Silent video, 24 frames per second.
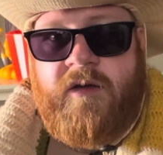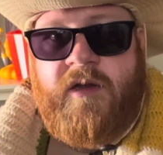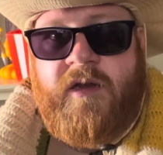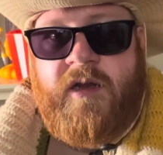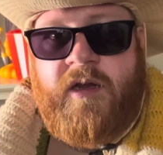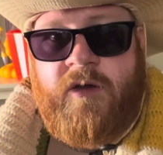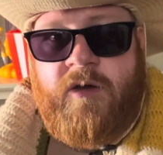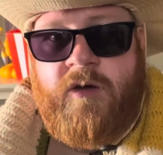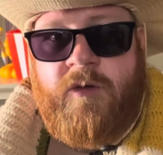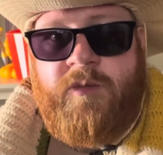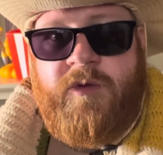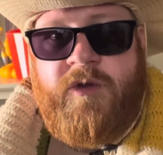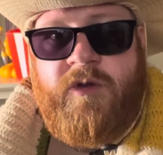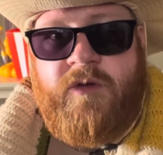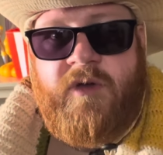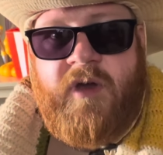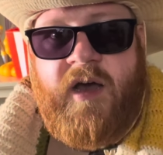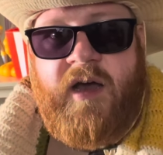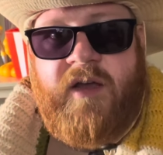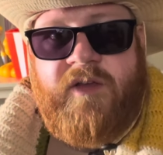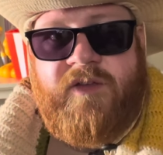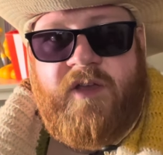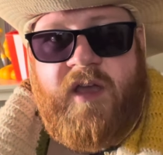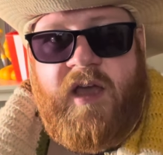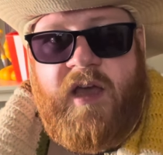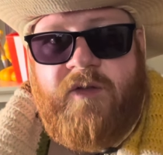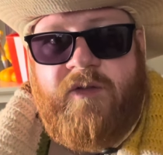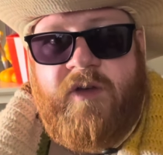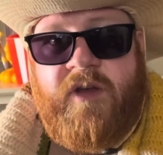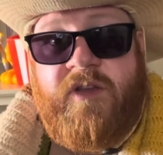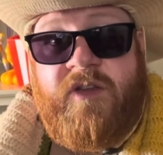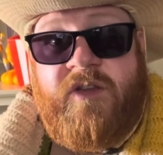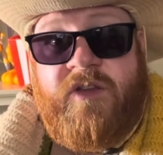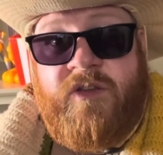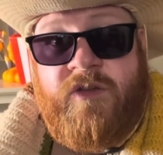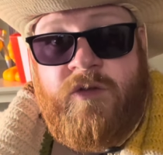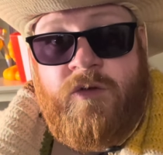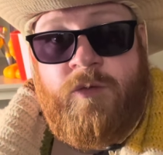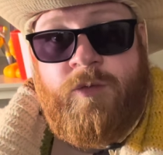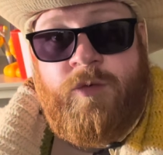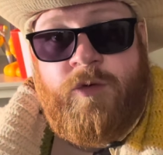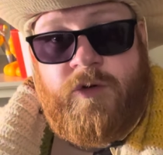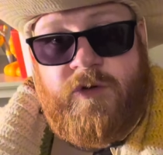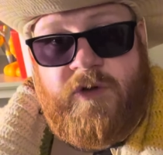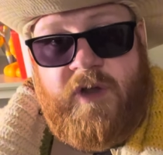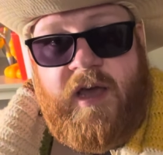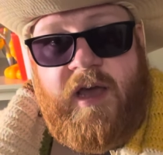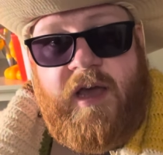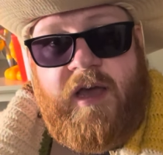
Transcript: you guys have a super day.